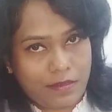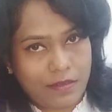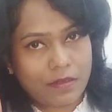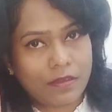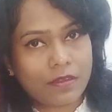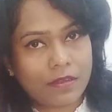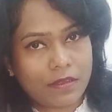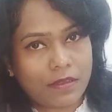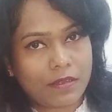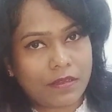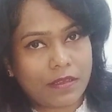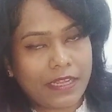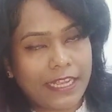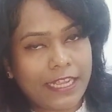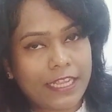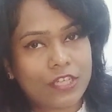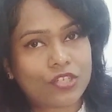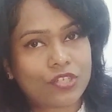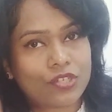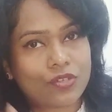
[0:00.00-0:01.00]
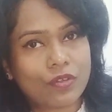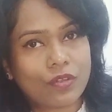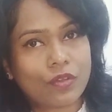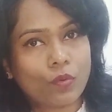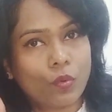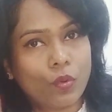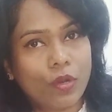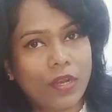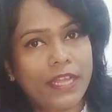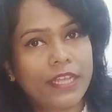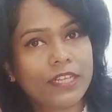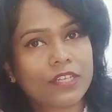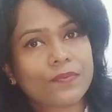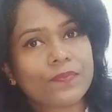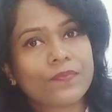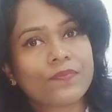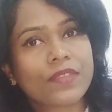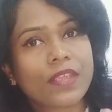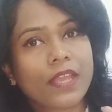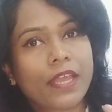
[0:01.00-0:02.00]
old age,
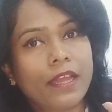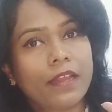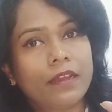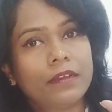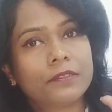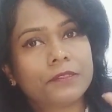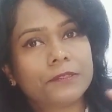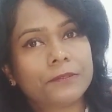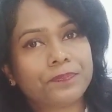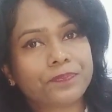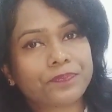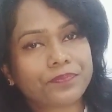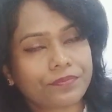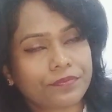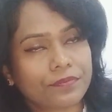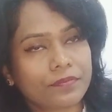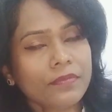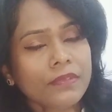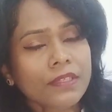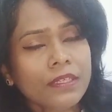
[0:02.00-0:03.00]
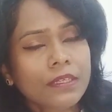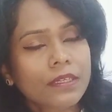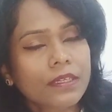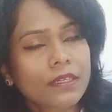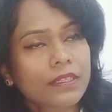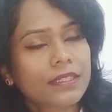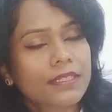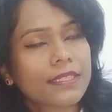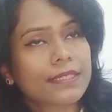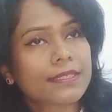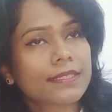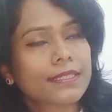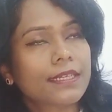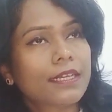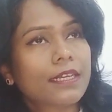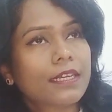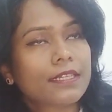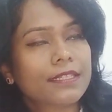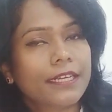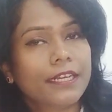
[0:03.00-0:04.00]
and this
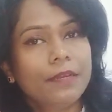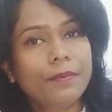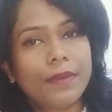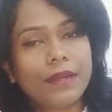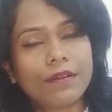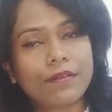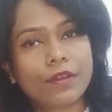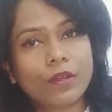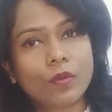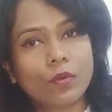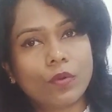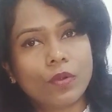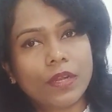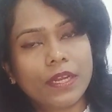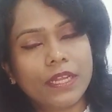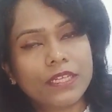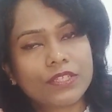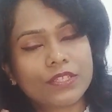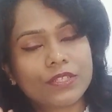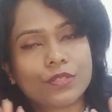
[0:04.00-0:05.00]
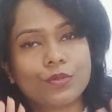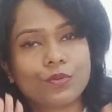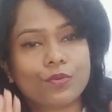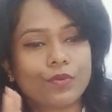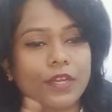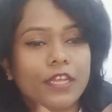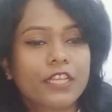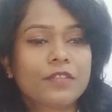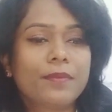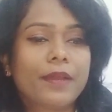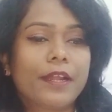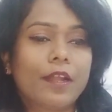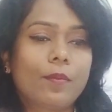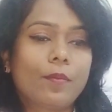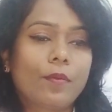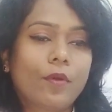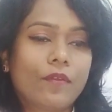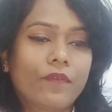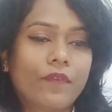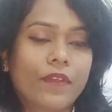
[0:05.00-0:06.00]
sedimentary old age is known as
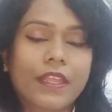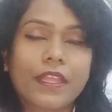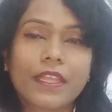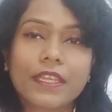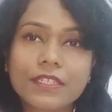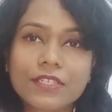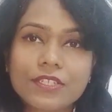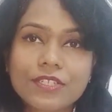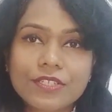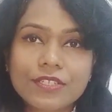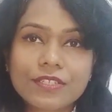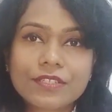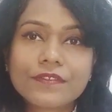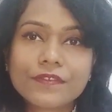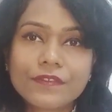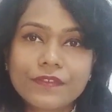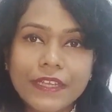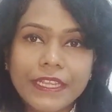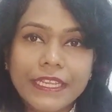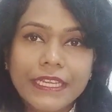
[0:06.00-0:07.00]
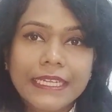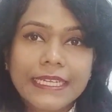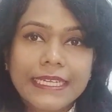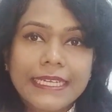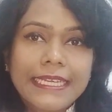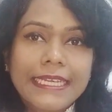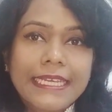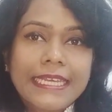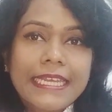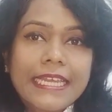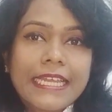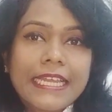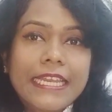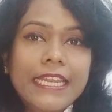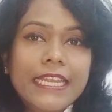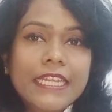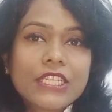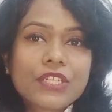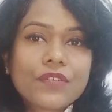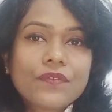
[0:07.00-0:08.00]
metamorphic age. Fine.
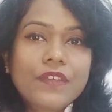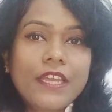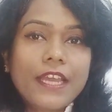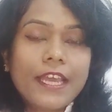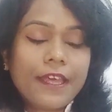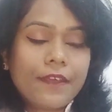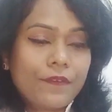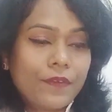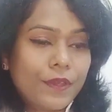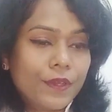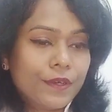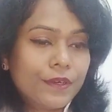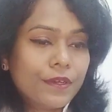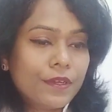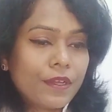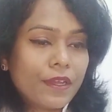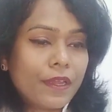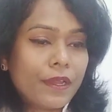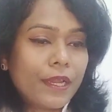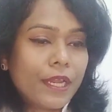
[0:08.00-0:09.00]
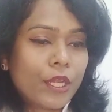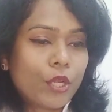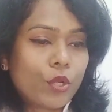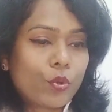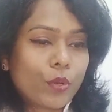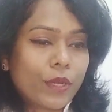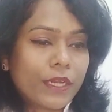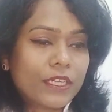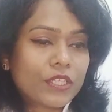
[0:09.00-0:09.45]
Next we have here laterite